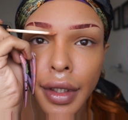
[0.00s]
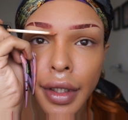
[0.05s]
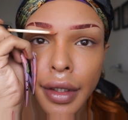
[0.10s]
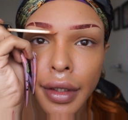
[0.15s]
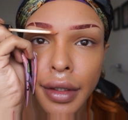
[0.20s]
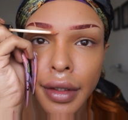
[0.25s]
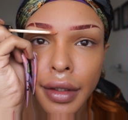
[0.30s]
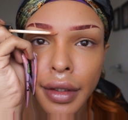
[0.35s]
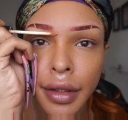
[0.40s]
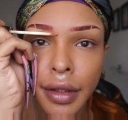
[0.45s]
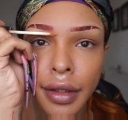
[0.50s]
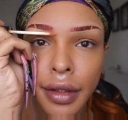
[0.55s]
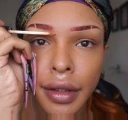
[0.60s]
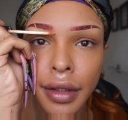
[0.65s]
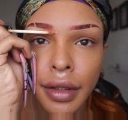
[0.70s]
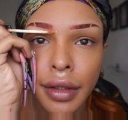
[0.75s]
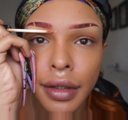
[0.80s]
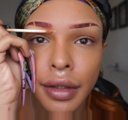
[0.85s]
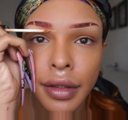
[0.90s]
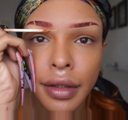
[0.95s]
Let's
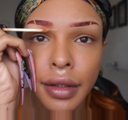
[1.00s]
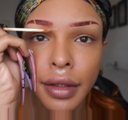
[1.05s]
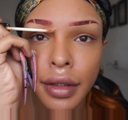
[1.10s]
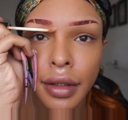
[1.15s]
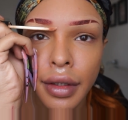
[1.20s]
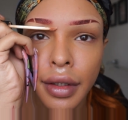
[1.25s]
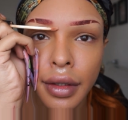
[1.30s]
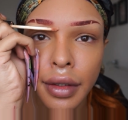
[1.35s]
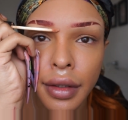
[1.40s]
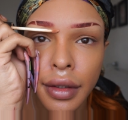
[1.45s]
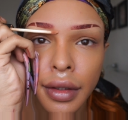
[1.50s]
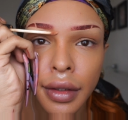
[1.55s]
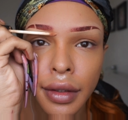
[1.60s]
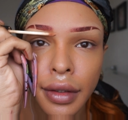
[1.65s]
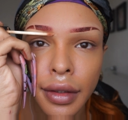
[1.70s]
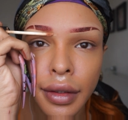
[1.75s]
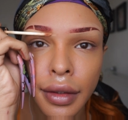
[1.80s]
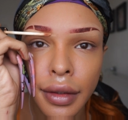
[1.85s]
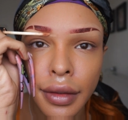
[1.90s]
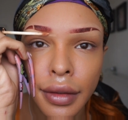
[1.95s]
just conceal that
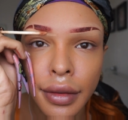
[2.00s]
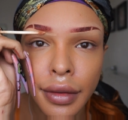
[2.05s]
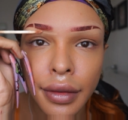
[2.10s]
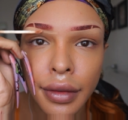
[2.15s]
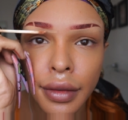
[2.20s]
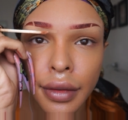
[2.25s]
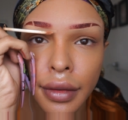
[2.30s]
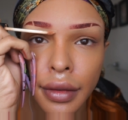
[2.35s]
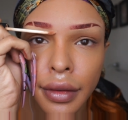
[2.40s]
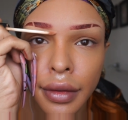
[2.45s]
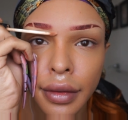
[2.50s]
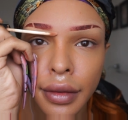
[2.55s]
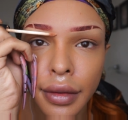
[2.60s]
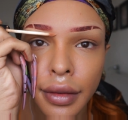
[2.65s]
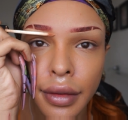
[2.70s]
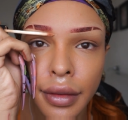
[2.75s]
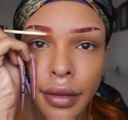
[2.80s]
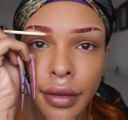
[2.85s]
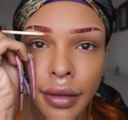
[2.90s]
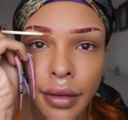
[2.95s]
again.
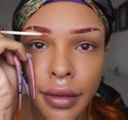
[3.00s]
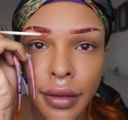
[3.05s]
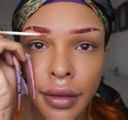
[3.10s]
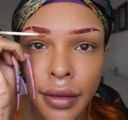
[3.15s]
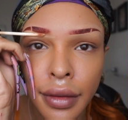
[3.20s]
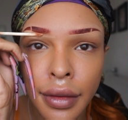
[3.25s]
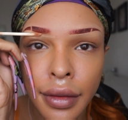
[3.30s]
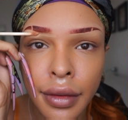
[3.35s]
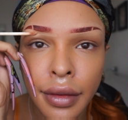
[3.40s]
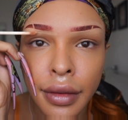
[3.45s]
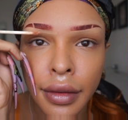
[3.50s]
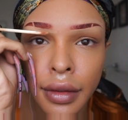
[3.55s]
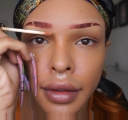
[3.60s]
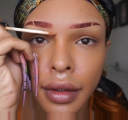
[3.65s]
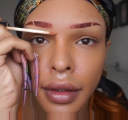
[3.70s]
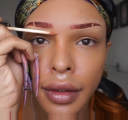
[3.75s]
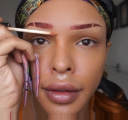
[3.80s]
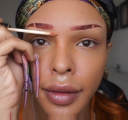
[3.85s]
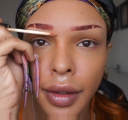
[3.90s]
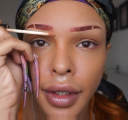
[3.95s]

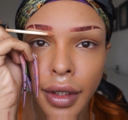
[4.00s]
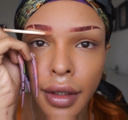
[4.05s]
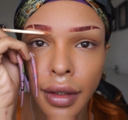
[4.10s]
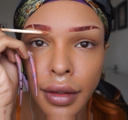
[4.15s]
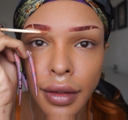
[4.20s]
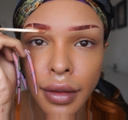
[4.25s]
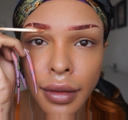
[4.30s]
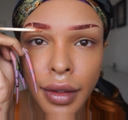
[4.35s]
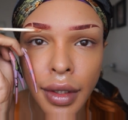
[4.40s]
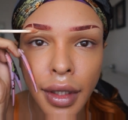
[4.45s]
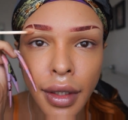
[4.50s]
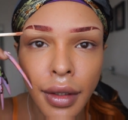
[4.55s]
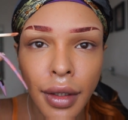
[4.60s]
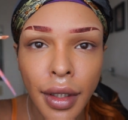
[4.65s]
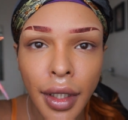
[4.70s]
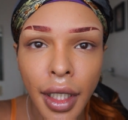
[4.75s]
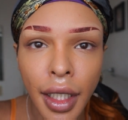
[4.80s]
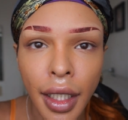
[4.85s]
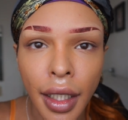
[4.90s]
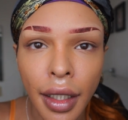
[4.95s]
And we gonna do it
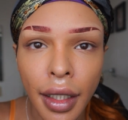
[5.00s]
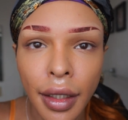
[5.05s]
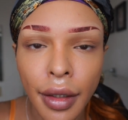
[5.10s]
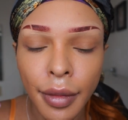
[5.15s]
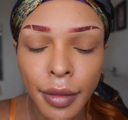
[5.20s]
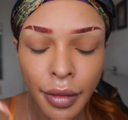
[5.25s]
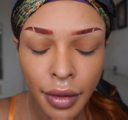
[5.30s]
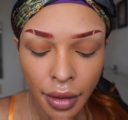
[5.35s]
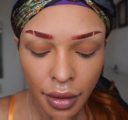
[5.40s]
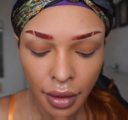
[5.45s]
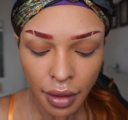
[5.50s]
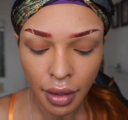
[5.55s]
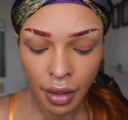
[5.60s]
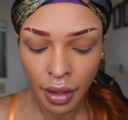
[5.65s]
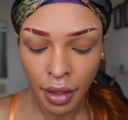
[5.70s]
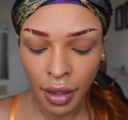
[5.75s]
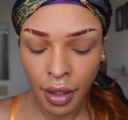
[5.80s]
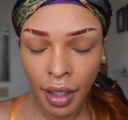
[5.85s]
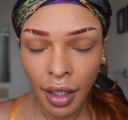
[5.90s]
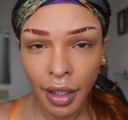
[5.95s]
on cam.
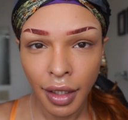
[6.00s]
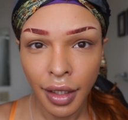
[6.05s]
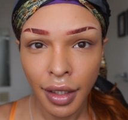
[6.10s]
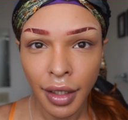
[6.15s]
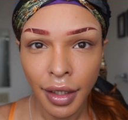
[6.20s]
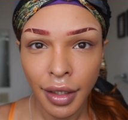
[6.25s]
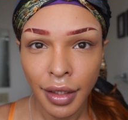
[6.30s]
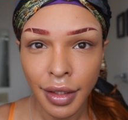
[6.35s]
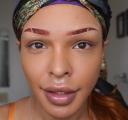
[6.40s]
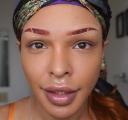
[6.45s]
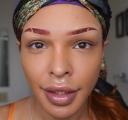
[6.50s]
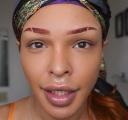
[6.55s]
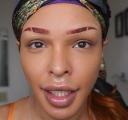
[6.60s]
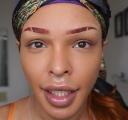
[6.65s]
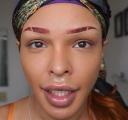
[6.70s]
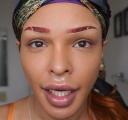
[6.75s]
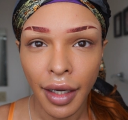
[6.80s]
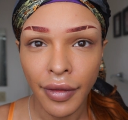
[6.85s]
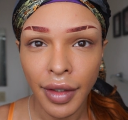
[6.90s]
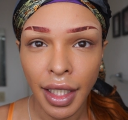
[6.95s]
Just
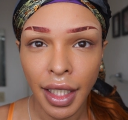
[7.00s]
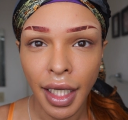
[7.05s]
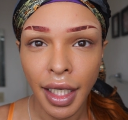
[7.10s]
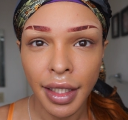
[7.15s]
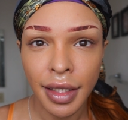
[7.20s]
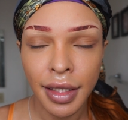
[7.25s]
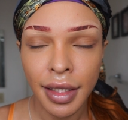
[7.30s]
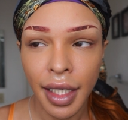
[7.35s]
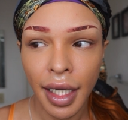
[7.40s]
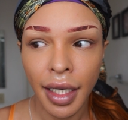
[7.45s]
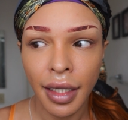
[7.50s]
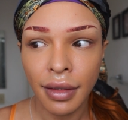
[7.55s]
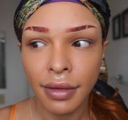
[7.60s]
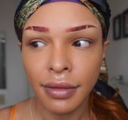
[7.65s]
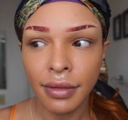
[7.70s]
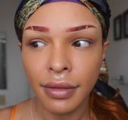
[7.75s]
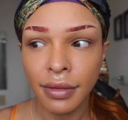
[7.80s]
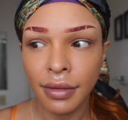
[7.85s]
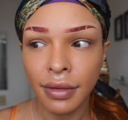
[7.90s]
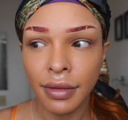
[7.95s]
like Kevin Gates said.
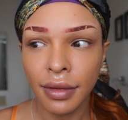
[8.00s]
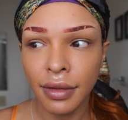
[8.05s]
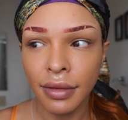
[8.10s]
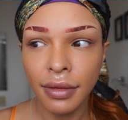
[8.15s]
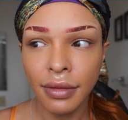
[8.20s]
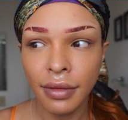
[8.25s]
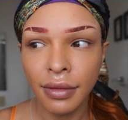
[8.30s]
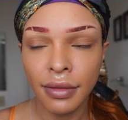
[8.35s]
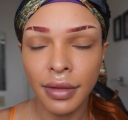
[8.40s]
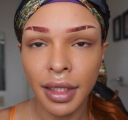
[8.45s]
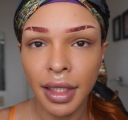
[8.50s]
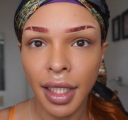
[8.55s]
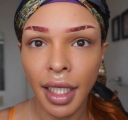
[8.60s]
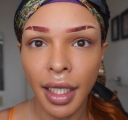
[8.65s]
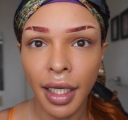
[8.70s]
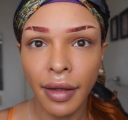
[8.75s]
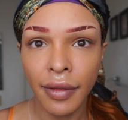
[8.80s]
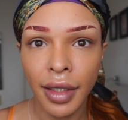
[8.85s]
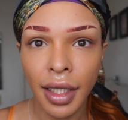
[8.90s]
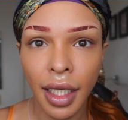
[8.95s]
Ooh, was
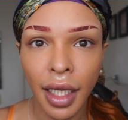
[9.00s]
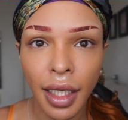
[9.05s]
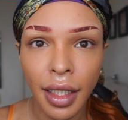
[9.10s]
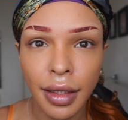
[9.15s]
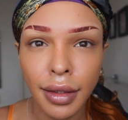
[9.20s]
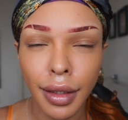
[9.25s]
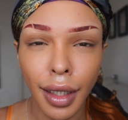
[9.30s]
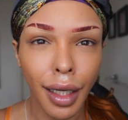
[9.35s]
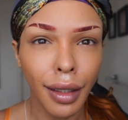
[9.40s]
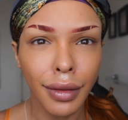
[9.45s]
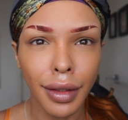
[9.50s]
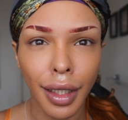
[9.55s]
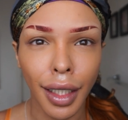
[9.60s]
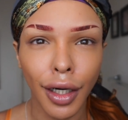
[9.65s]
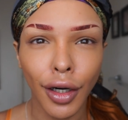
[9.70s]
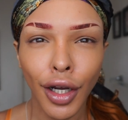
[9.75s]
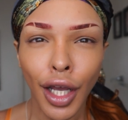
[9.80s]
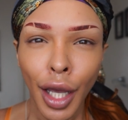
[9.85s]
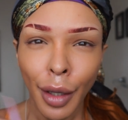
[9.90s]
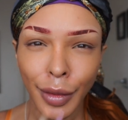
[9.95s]
that Kevin Gates? I don't
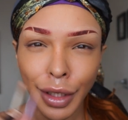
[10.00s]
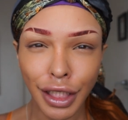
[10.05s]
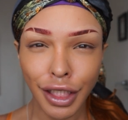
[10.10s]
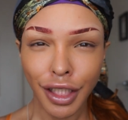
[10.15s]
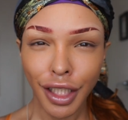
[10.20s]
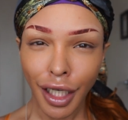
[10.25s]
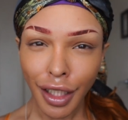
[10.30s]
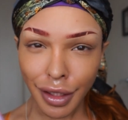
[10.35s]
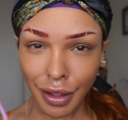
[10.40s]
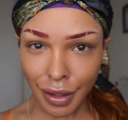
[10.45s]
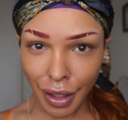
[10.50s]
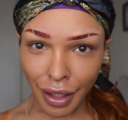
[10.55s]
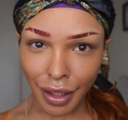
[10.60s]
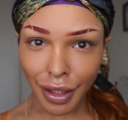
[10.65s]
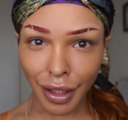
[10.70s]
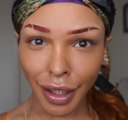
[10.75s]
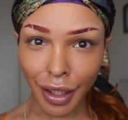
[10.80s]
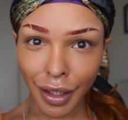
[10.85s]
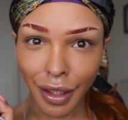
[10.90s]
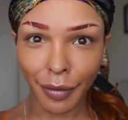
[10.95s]
know. But did y'all see
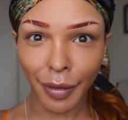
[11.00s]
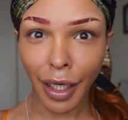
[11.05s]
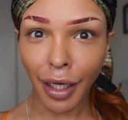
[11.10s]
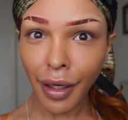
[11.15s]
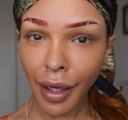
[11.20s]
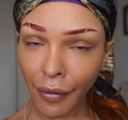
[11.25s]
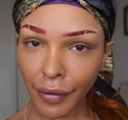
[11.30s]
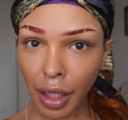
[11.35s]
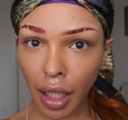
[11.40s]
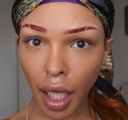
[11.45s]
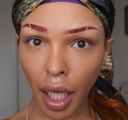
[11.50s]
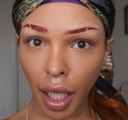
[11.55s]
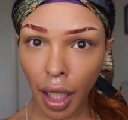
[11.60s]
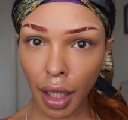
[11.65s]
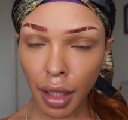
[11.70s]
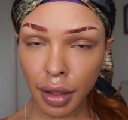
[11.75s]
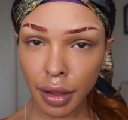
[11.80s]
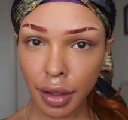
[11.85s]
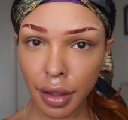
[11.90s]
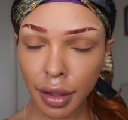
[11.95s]
the gig about Kevin
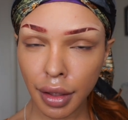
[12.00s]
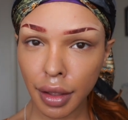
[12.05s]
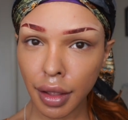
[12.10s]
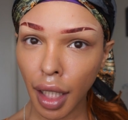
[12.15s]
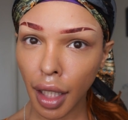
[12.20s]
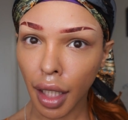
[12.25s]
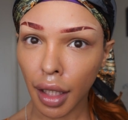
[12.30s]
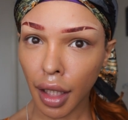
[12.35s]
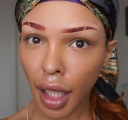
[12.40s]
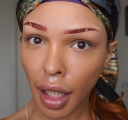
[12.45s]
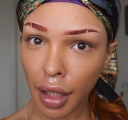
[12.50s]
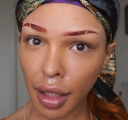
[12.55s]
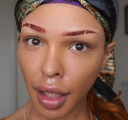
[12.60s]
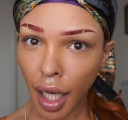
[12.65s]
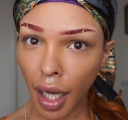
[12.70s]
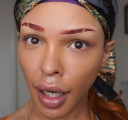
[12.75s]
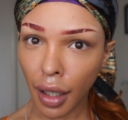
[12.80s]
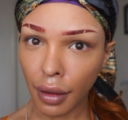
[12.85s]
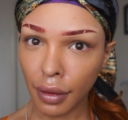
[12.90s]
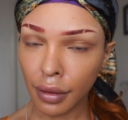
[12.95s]
Gates taking Lila
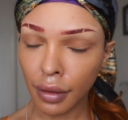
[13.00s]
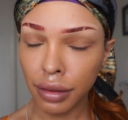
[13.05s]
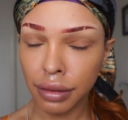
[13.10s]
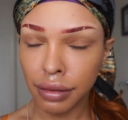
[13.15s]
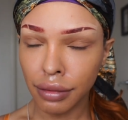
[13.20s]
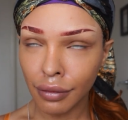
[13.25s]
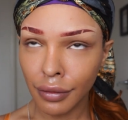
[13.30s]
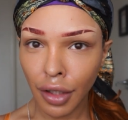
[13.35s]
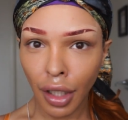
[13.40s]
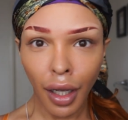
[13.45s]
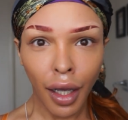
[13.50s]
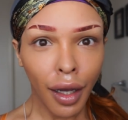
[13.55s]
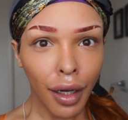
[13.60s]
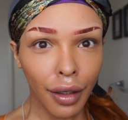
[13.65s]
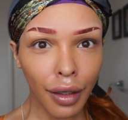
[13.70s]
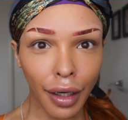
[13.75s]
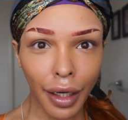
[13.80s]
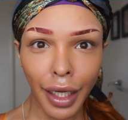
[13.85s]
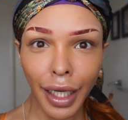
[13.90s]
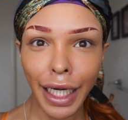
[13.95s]
out?
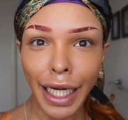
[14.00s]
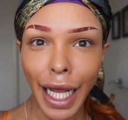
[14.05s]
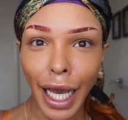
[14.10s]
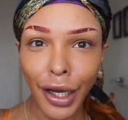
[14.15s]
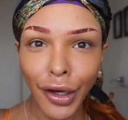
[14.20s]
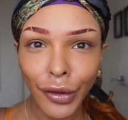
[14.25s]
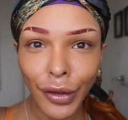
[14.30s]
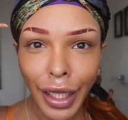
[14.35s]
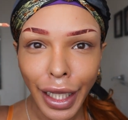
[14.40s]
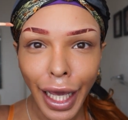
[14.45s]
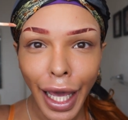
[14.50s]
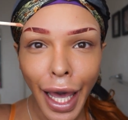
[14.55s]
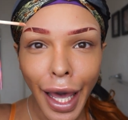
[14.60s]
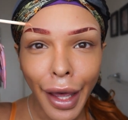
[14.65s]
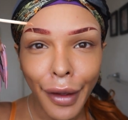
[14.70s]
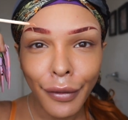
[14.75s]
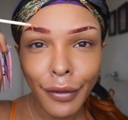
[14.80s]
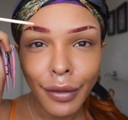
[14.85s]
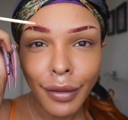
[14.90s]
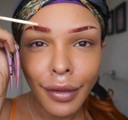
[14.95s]
Girl, eating that goodie
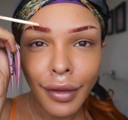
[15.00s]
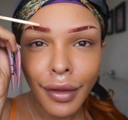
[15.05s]
at.